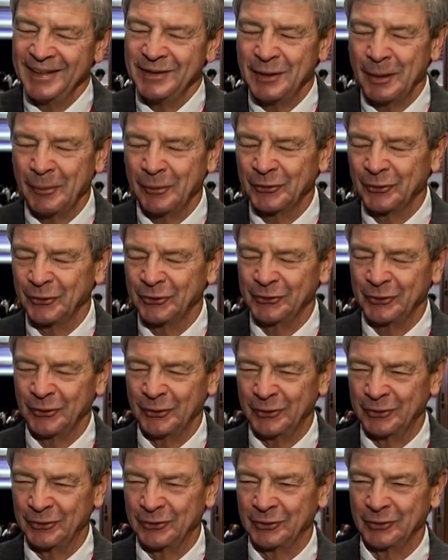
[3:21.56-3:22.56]
Tips for
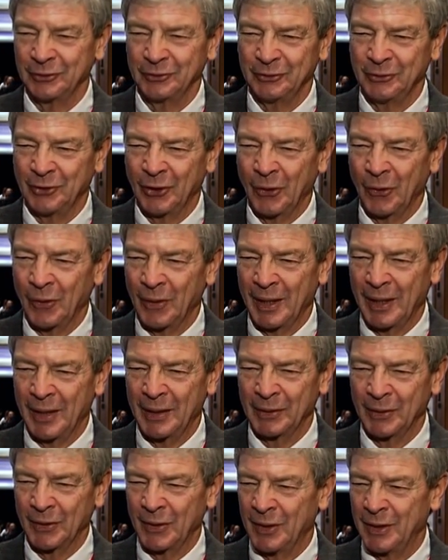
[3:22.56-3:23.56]
students. Go
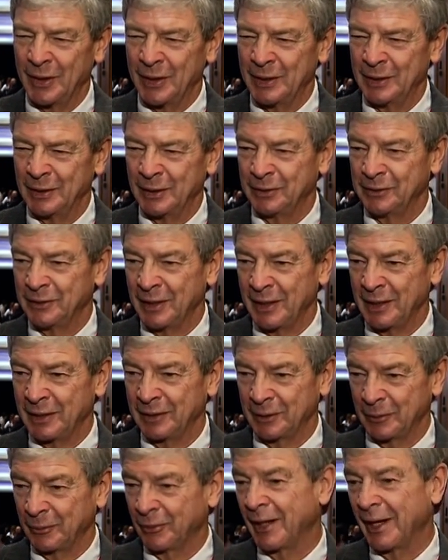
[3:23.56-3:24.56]
online and take
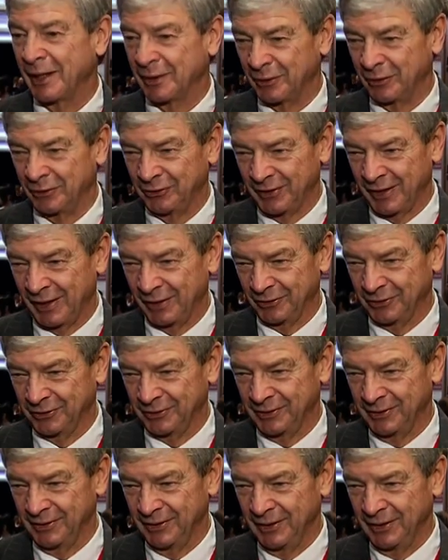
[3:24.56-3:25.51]
the practice test.